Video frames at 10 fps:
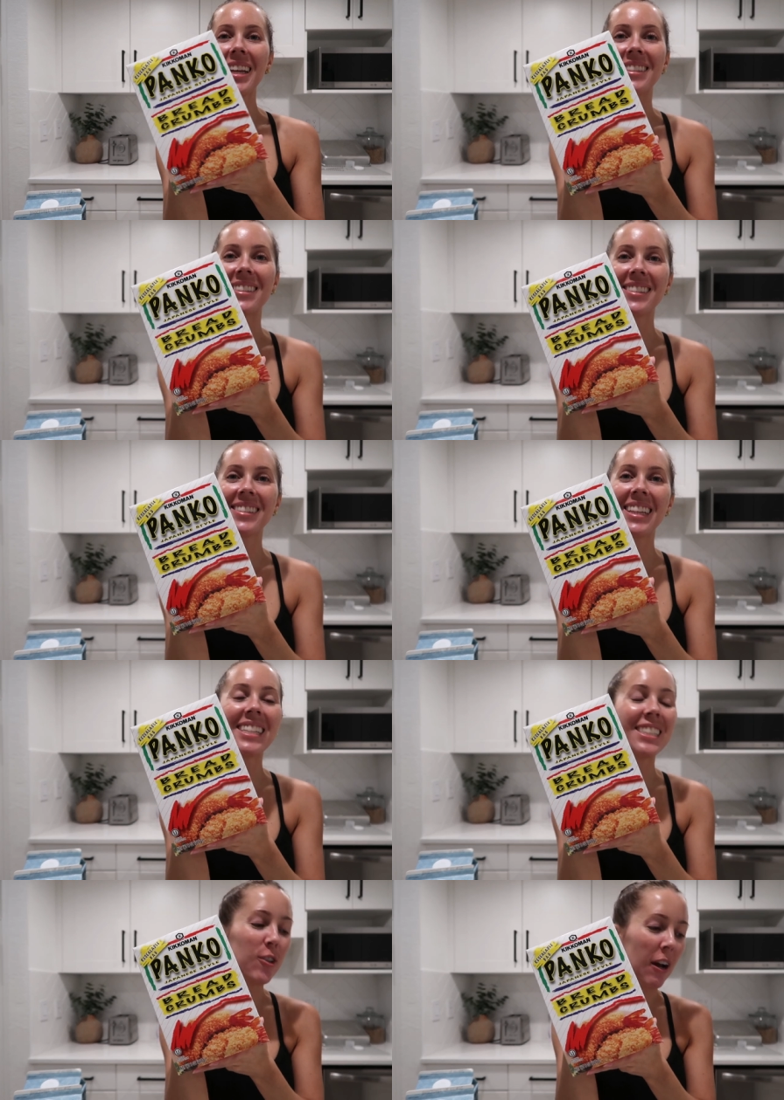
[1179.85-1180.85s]
These,
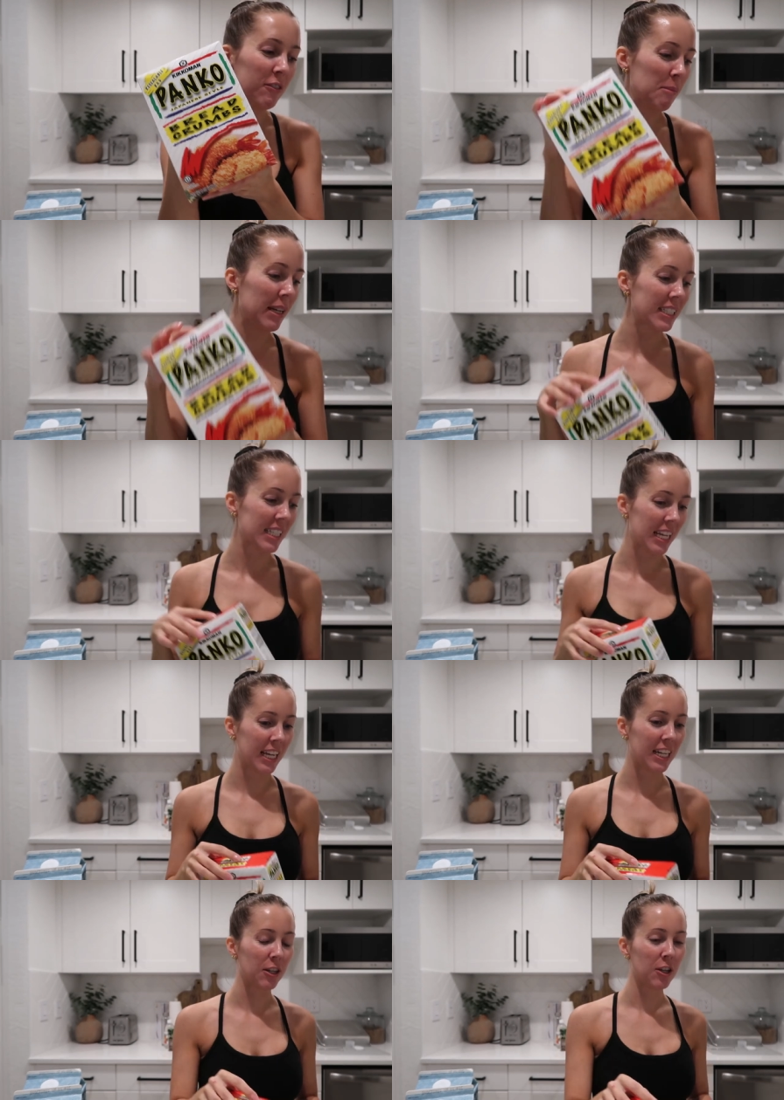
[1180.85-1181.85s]
these you have to mix
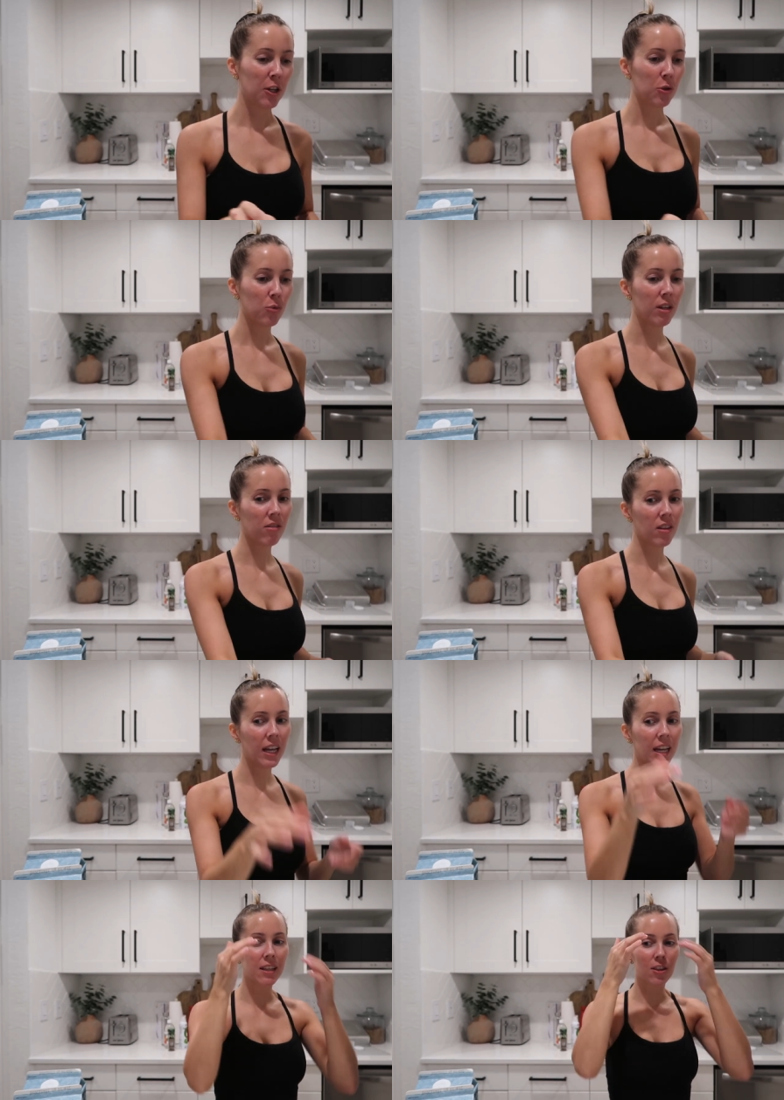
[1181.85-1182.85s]
in with
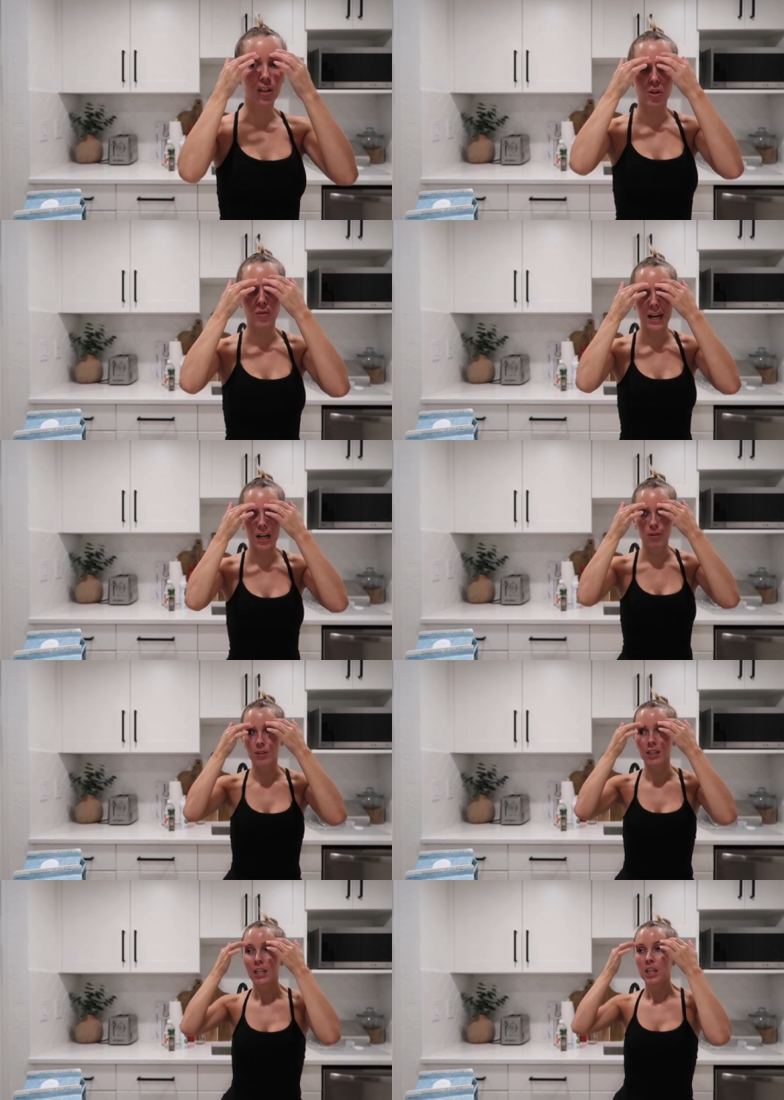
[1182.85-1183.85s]
like the
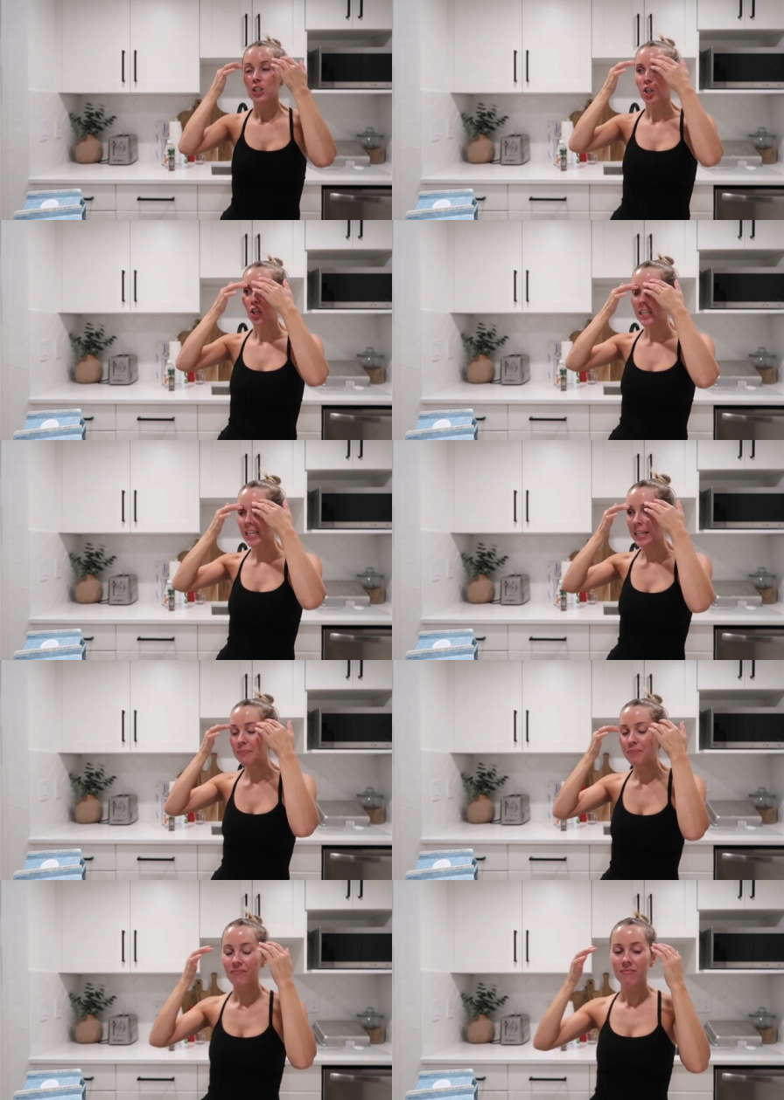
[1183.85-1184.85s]
ground
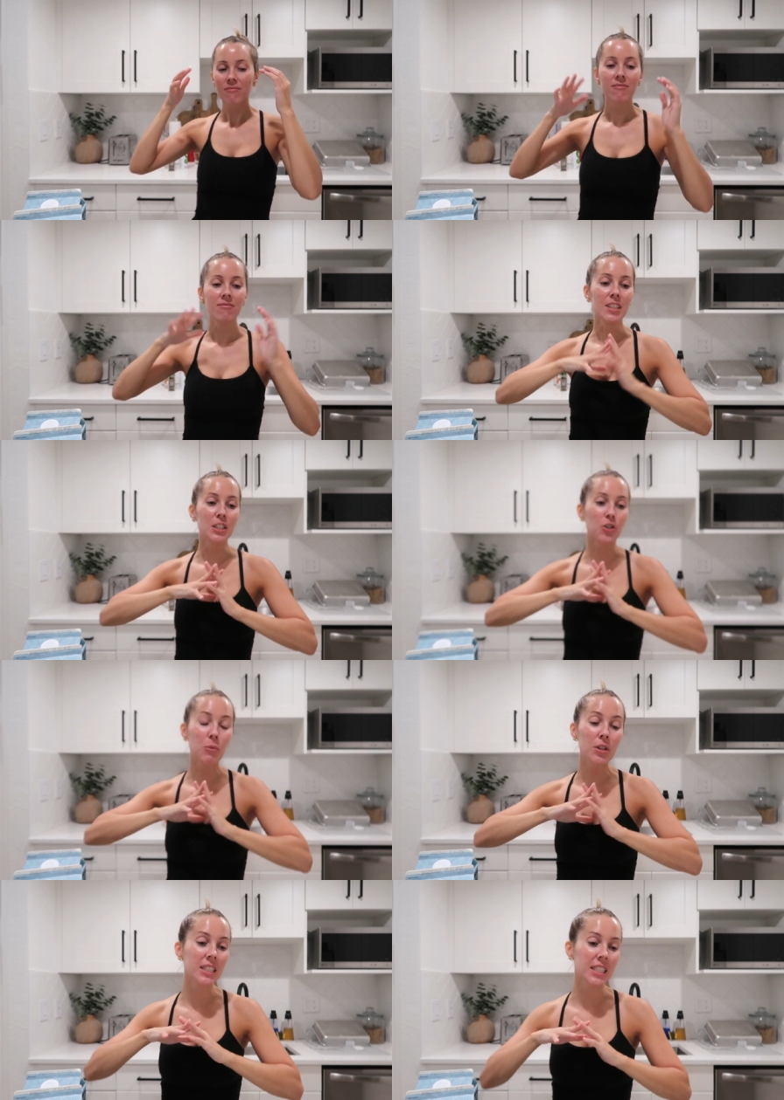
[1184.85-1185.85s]
turkey. So I'm
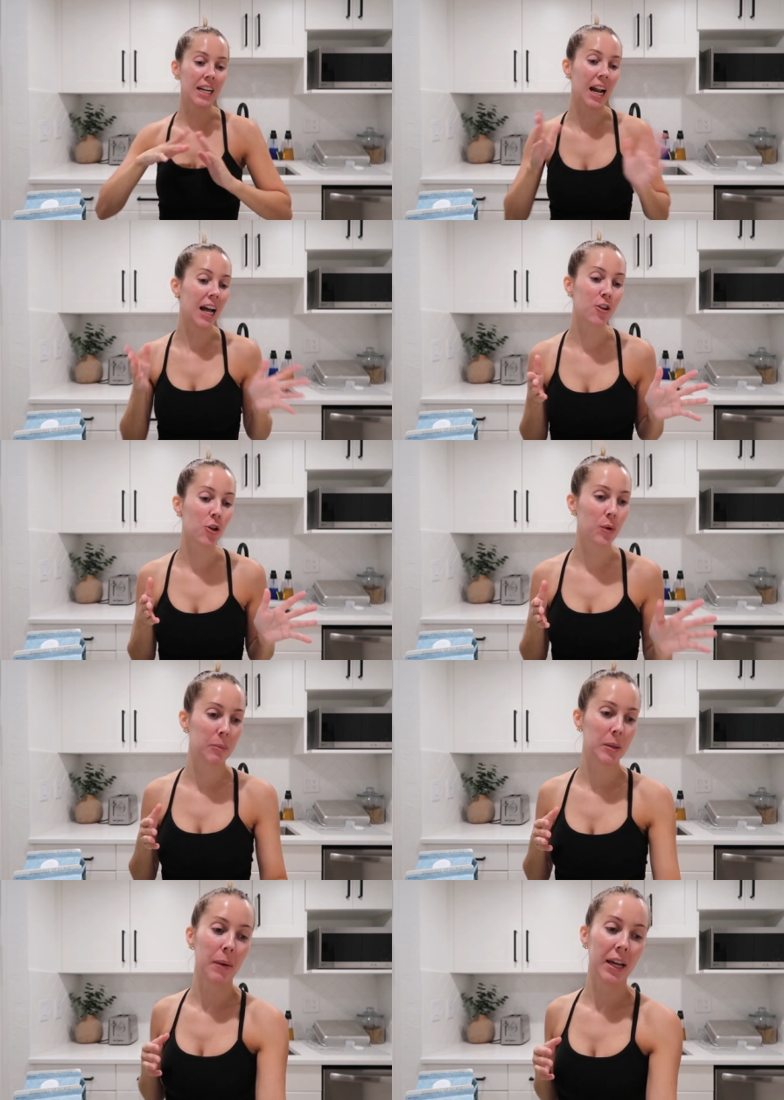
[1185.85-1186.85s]
really excited. I don't know when
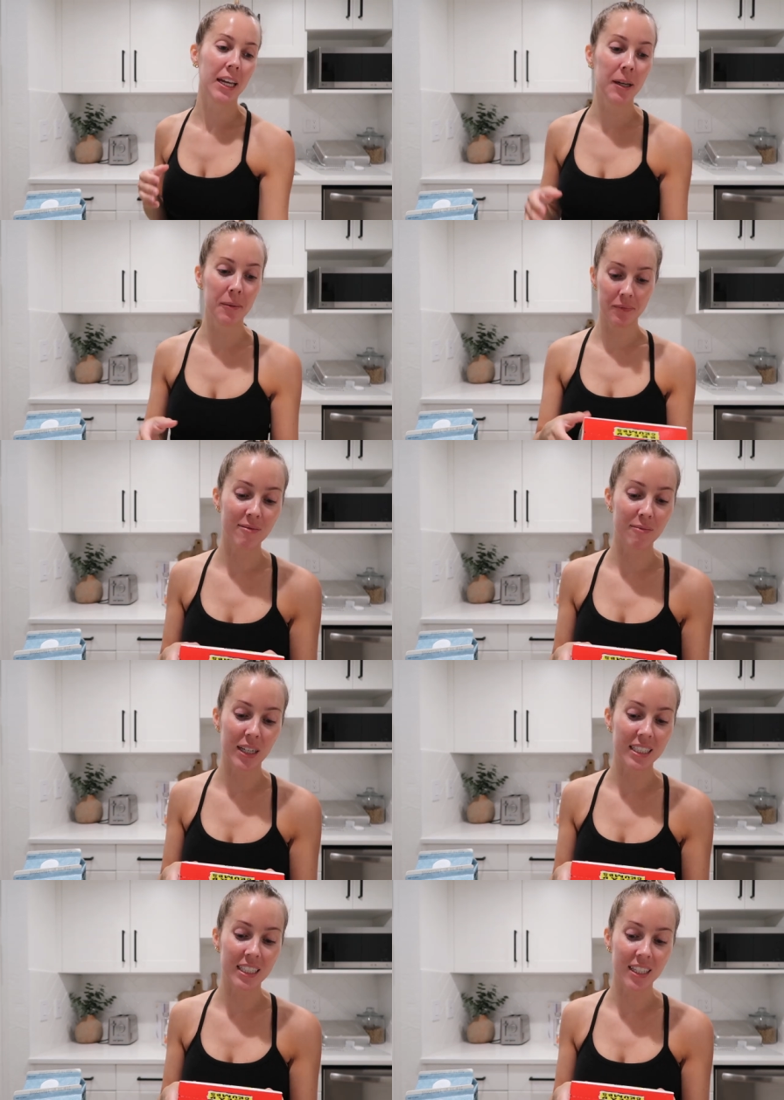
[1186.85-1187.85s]
I'm gonna make it, but
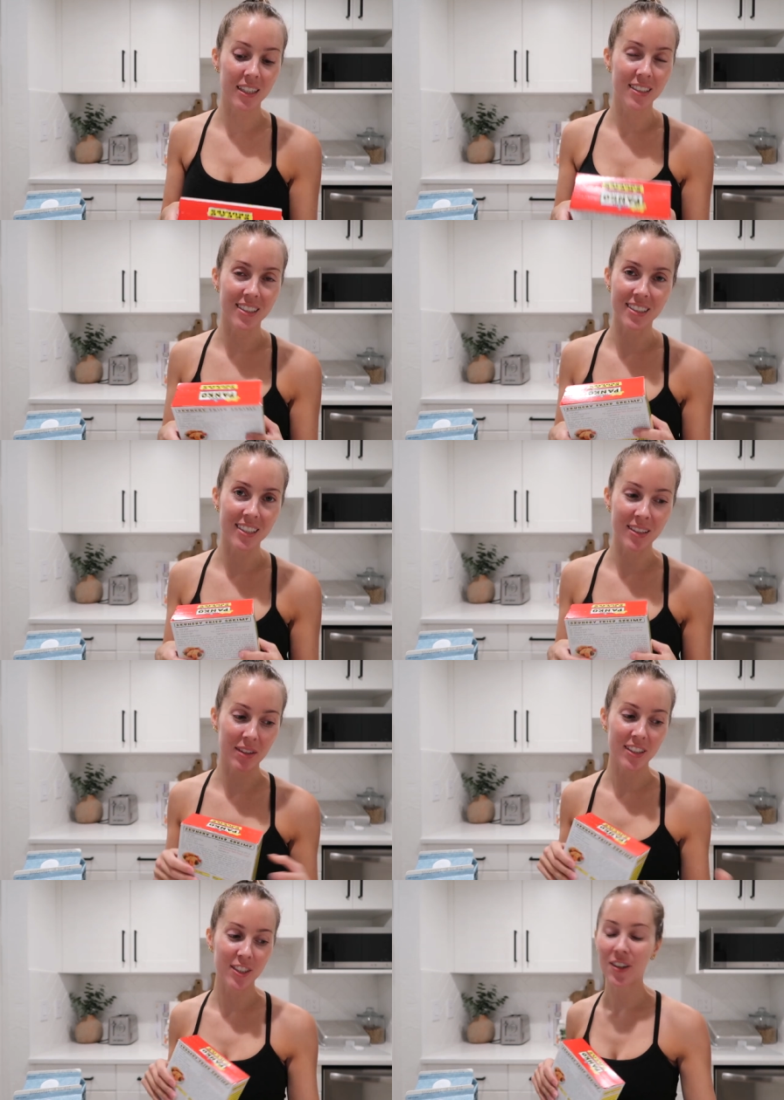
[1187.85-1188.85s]
I needed to say
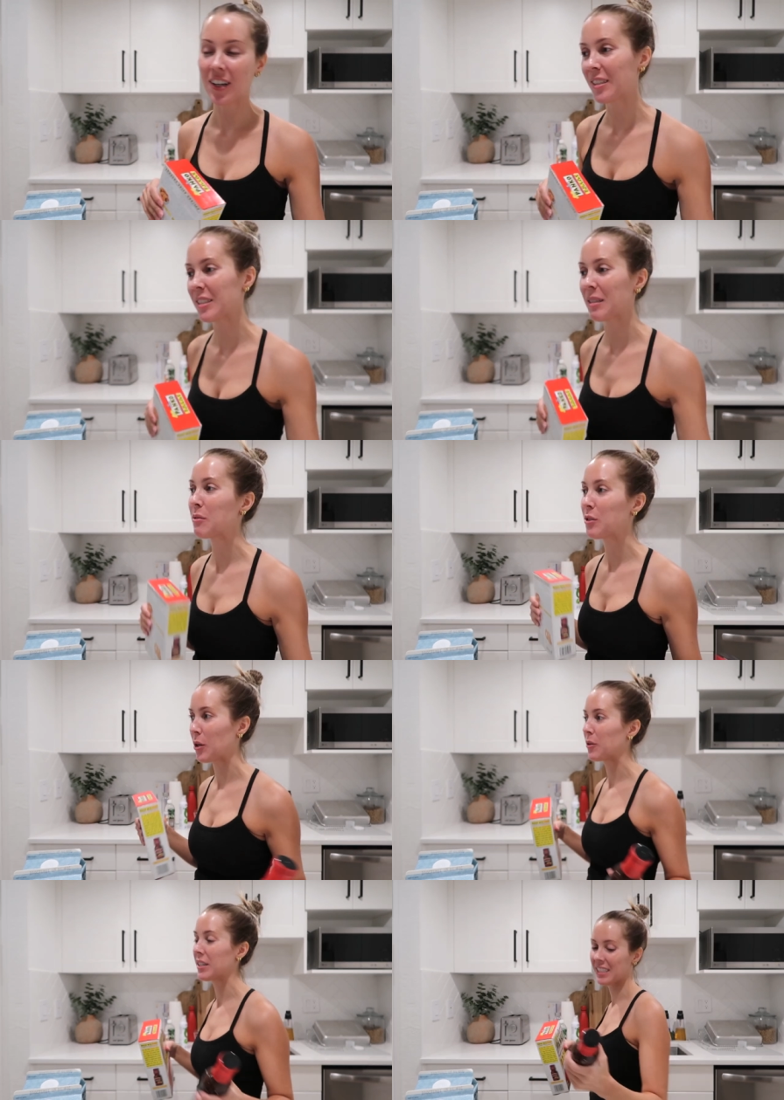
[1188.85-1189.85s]
something to you guys because I'm
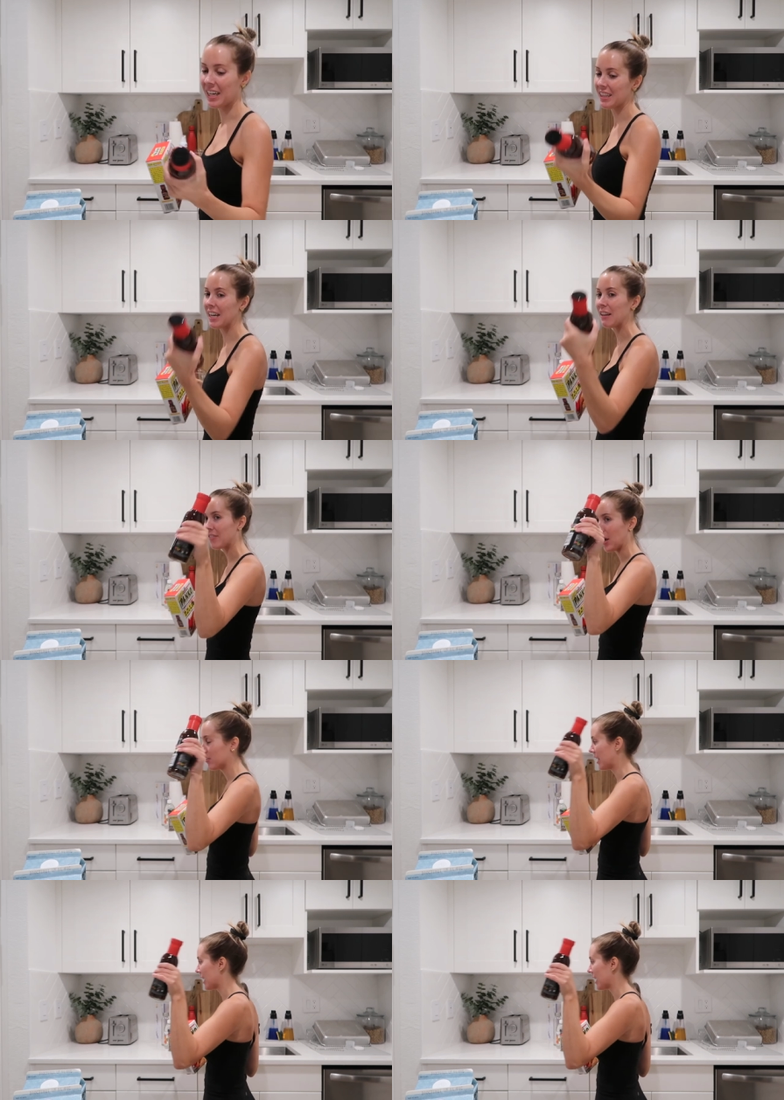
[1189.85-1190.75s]
so excited that I found